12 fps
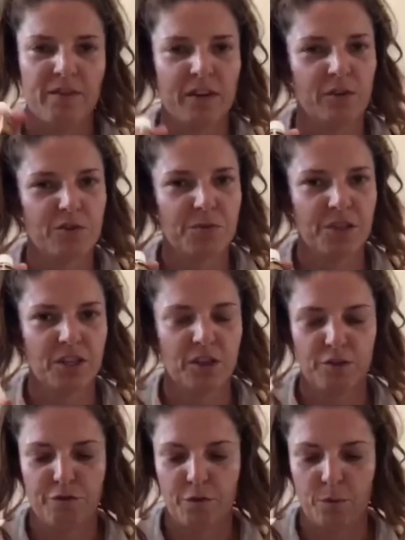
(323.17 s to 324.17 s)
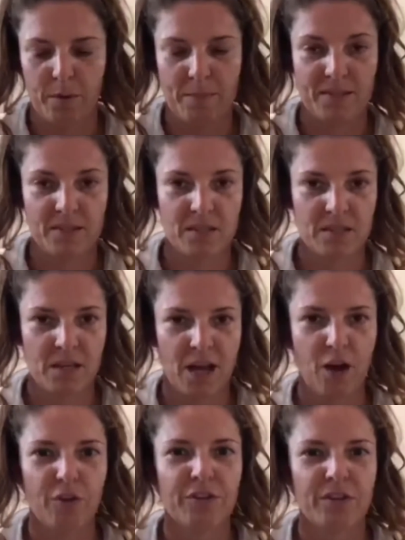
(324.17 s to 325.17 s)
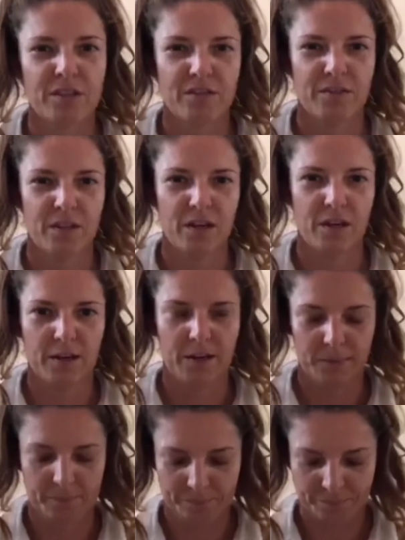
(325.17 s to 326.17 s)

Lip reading: Fennel's really good for women's health because of the